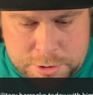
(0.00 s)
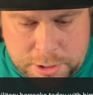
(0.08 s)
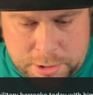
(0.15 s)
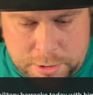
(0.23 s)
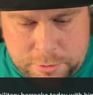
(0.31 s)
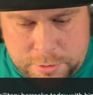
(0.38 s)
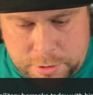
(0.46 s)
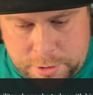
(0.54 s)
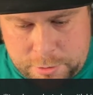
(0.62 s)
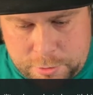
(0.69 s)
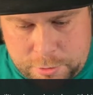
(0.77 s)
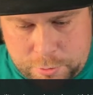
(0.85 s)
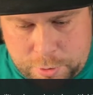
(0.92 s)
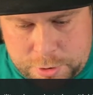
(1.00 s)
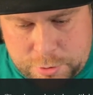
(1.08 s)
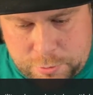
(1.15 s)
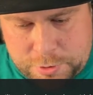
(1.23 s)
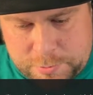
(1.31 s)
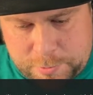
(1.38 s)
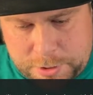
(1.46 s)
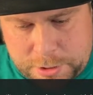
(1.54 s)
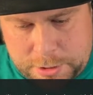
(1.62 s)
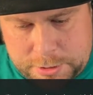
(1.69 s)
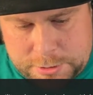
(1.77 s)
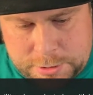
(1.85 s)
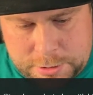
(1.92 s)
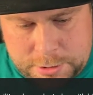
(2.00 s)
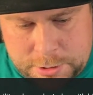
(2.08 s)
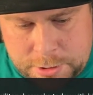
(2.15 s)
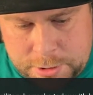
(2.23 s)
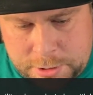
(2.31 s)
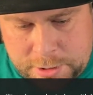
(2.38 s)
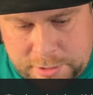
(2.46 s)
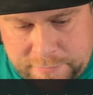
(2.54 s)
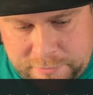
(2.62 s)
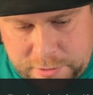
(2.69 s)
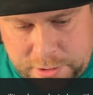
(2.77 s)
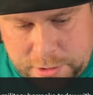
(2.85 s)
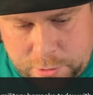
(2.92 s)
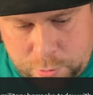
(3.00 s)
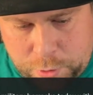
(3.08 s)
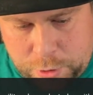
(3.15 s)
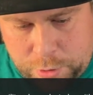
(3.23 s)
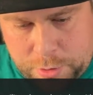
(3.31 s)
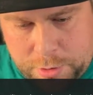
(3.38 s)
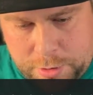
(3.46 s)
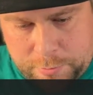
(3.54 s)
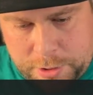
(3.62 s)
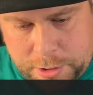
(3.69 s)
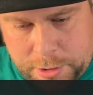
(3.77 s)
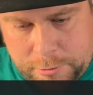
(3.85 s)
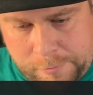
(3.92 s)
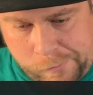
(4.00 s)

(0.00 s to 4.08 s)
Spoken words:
How do you think Russia responds? Have they woke the bear?